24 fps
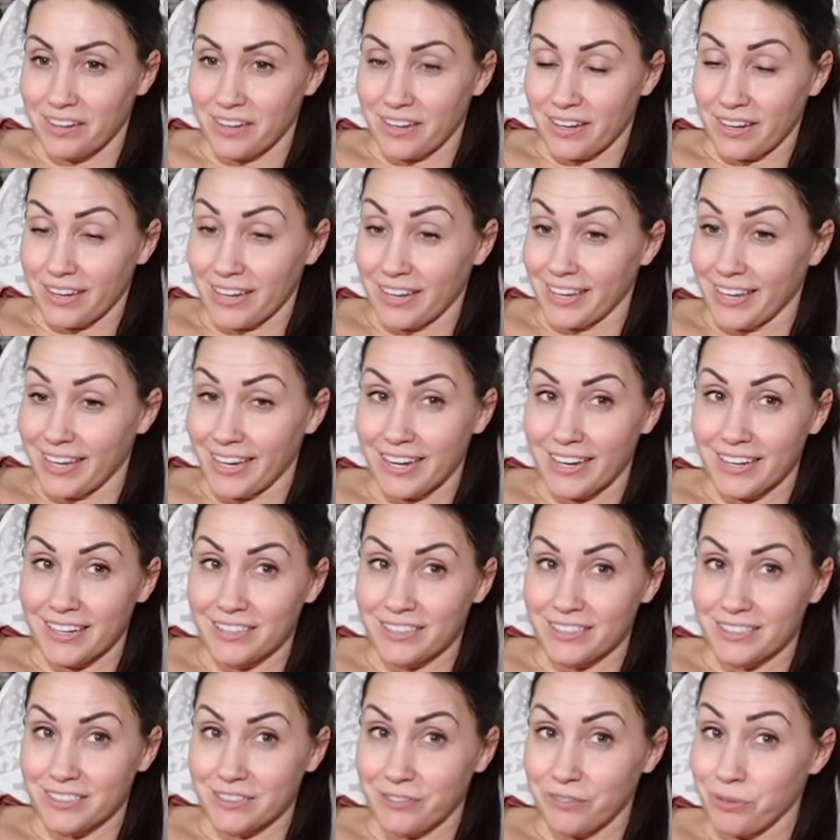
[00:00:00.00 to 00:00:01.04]
I
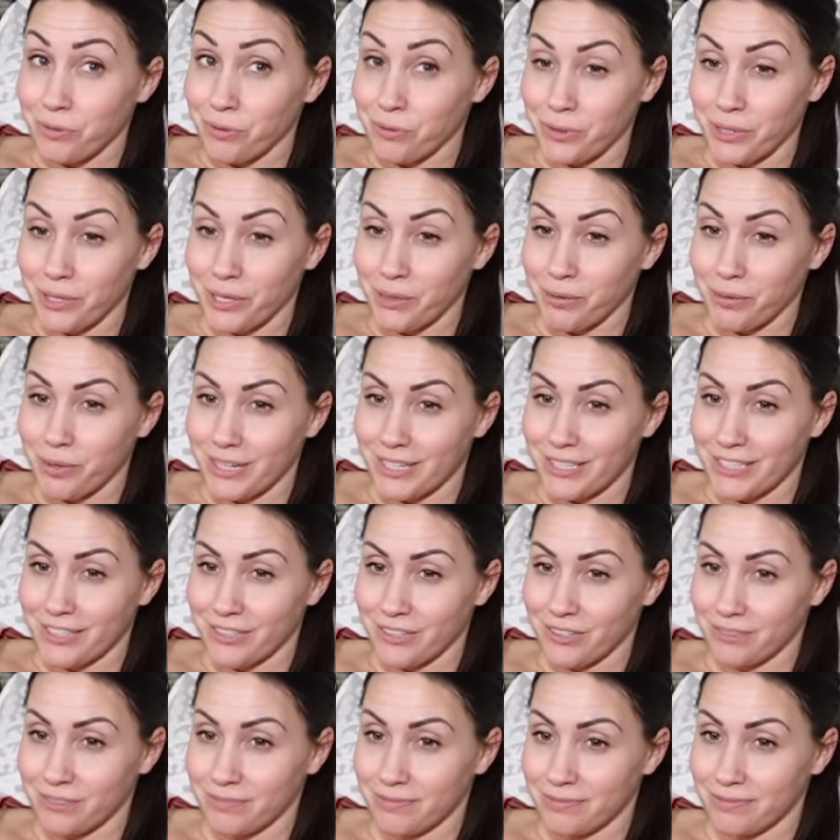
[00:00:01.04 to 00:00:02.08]
guess, if you really want to.